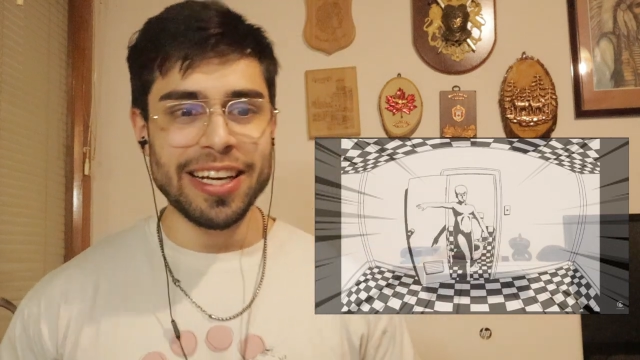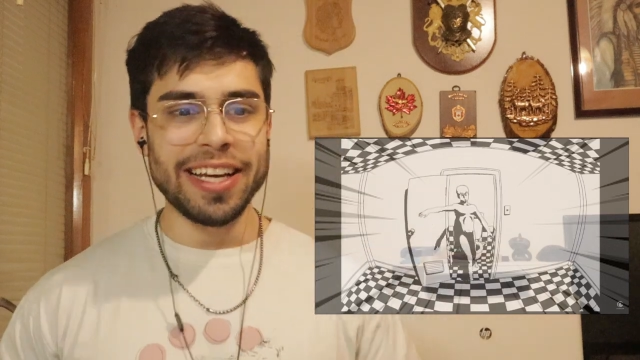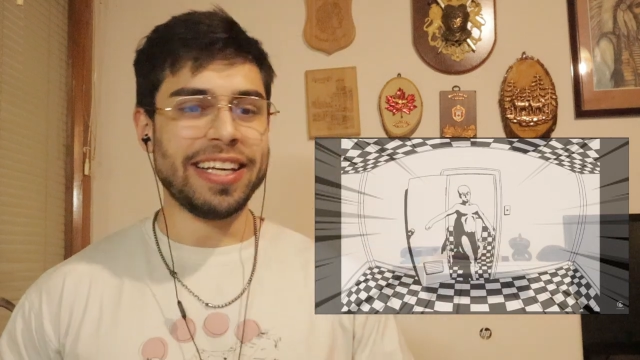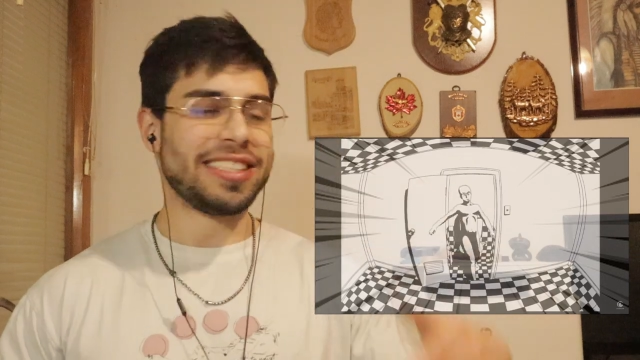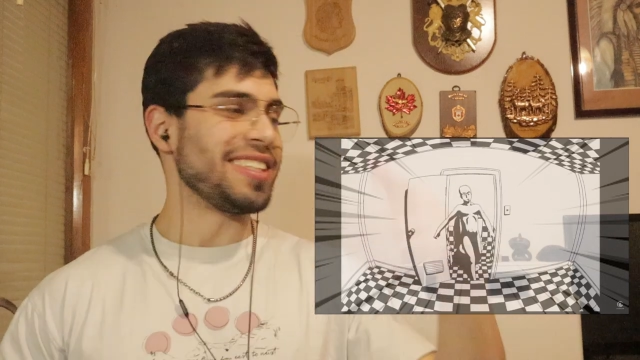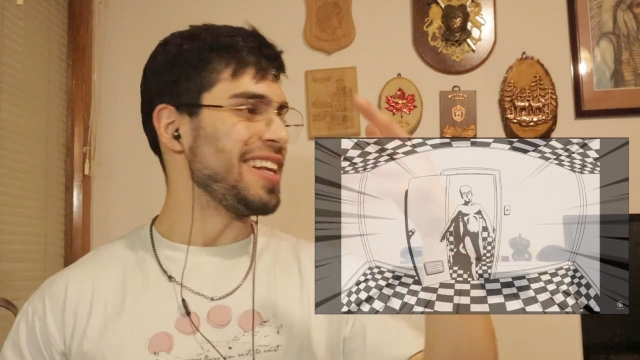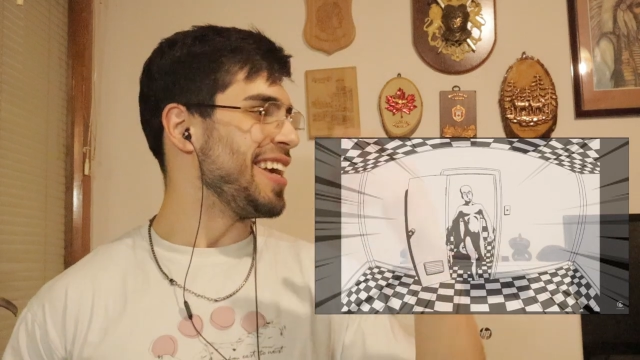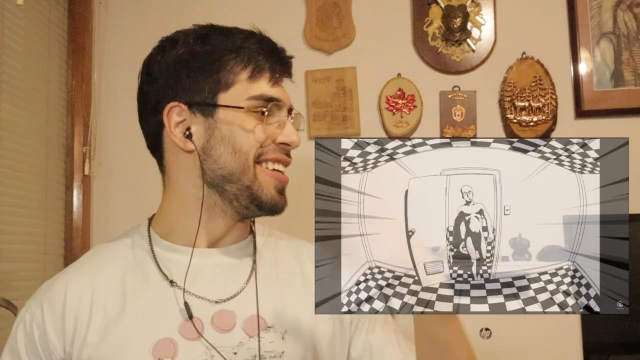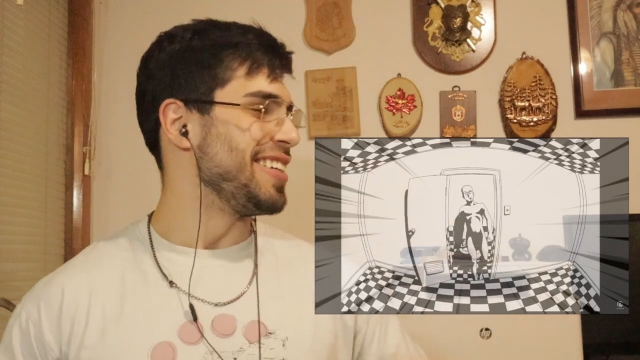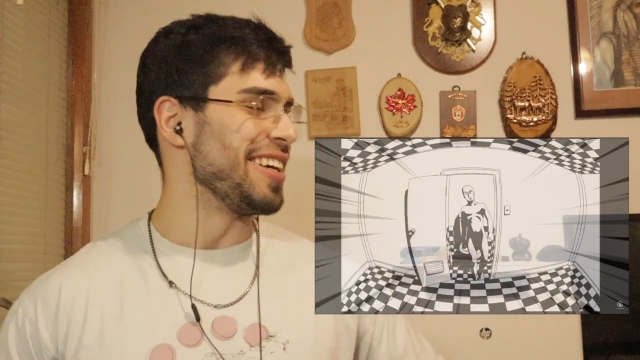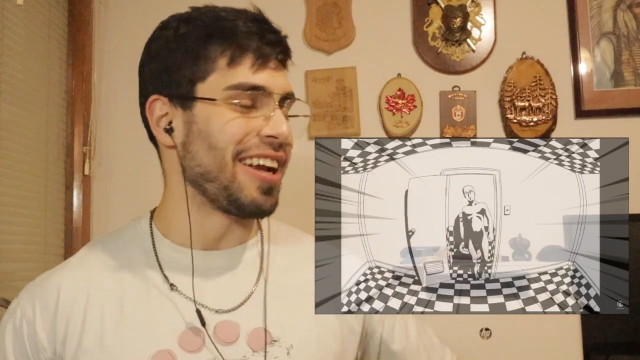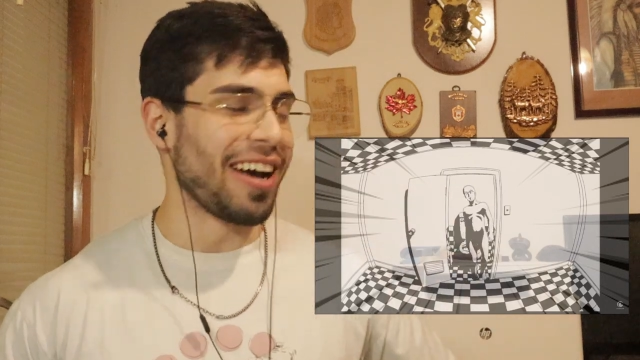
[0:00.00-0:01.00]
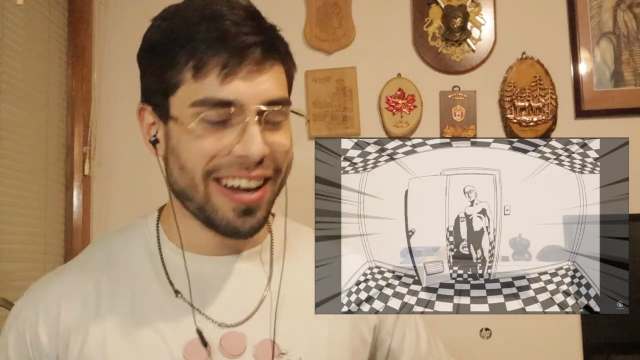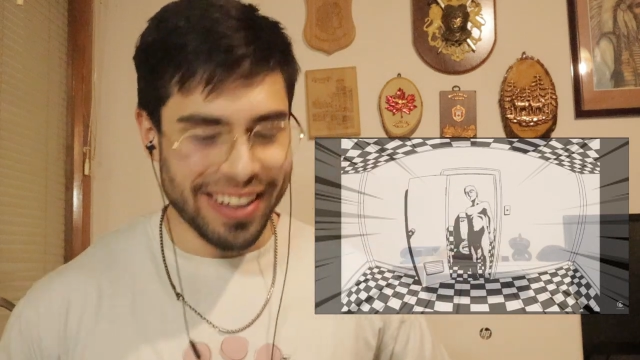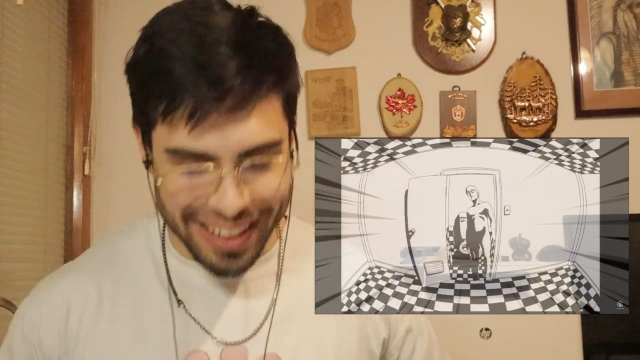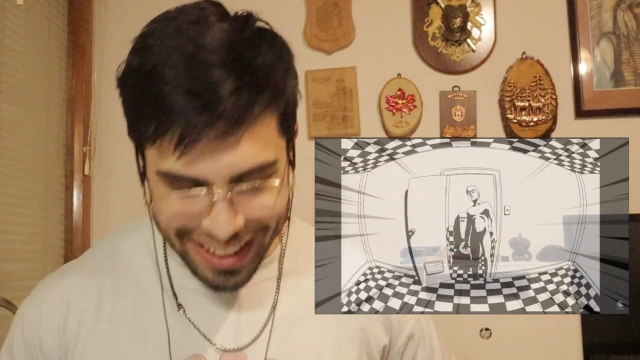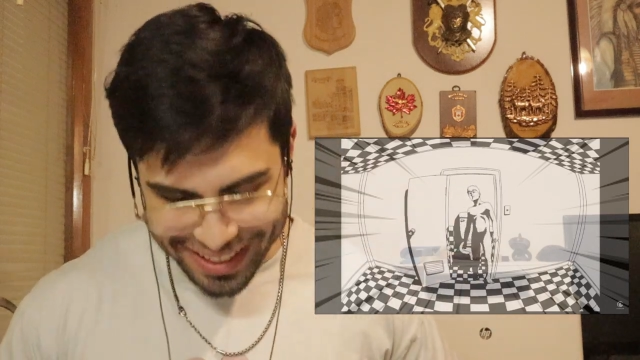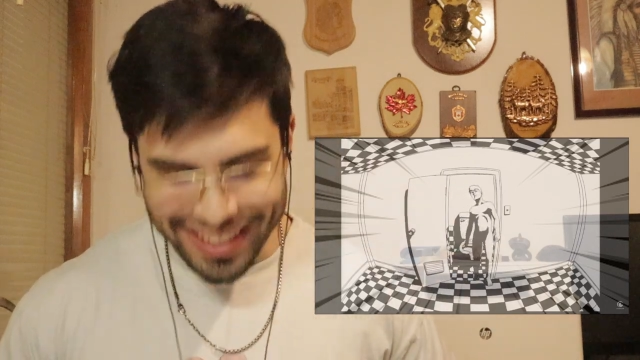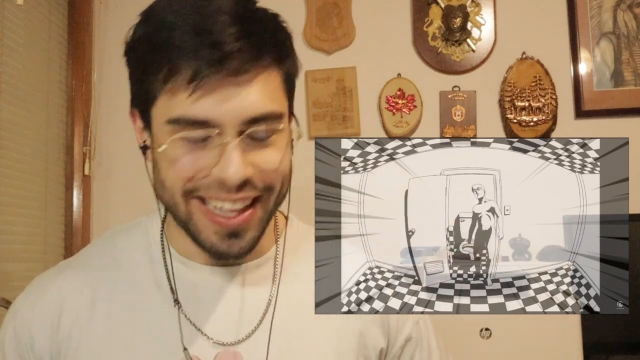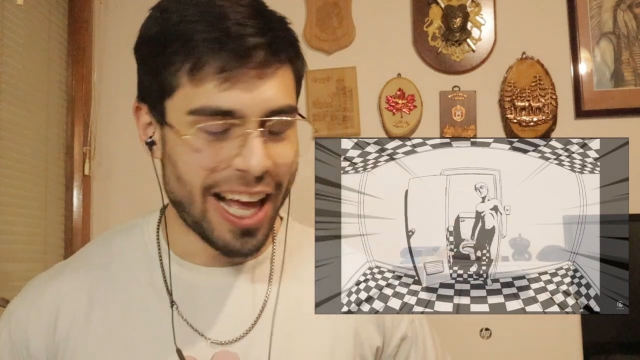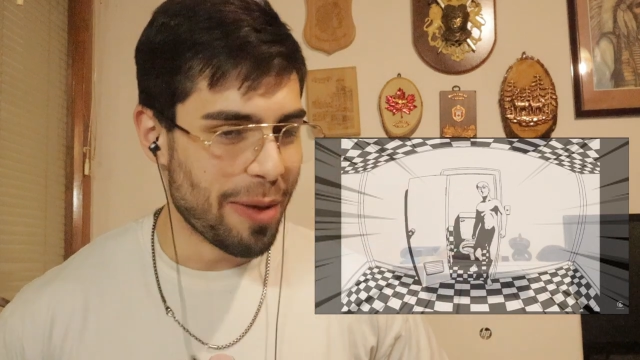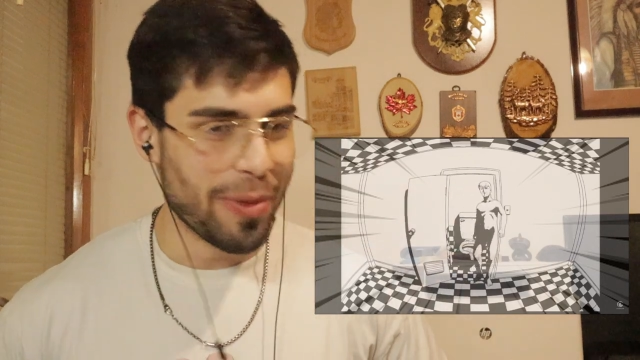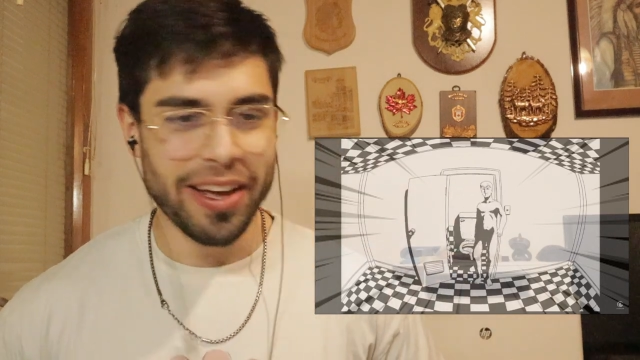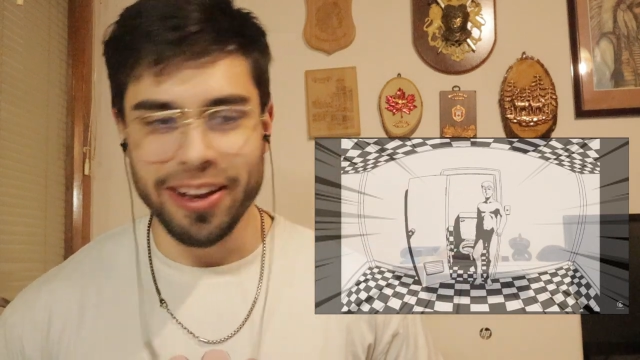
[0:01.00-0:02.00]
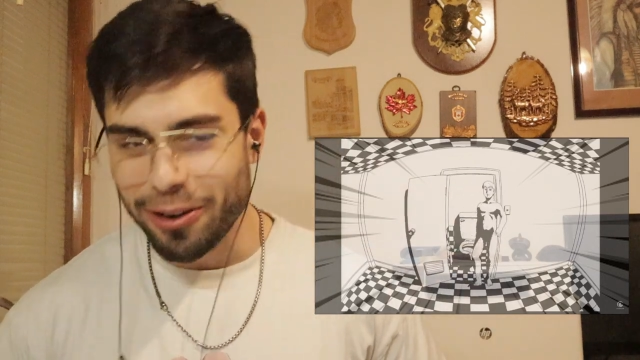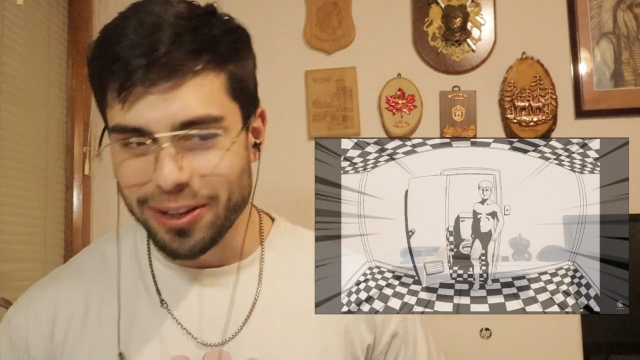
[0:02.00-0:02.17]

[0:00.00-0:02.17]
He's naked. Oh, god damn it,